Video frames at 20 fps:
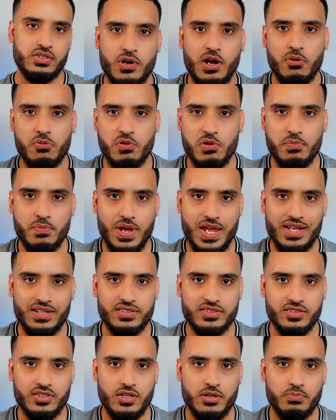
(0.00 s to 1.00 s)
Probably
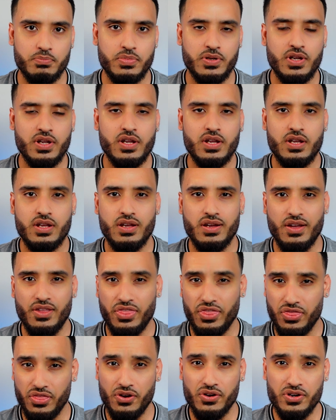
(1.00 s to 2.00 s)
makes up a
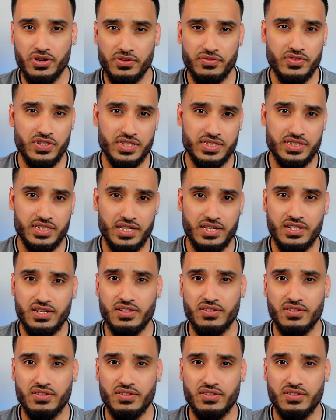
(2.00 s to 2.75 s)
third of the city,